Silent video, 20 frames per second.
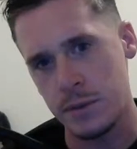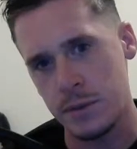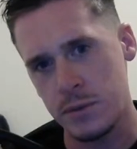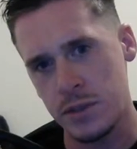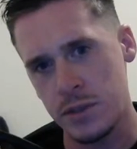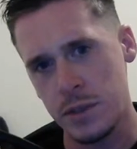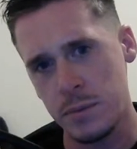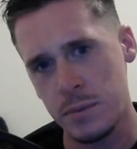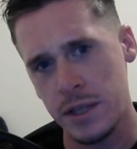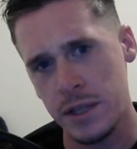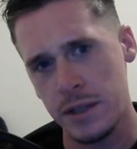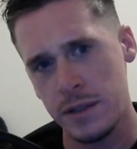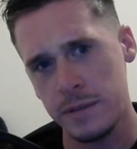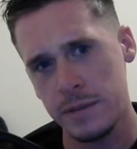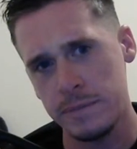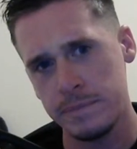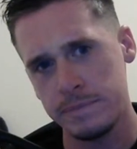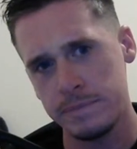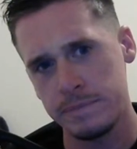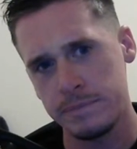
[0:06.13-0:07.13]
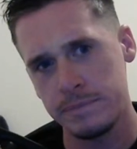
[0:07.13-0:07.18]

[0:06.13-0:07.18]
What's up, gang?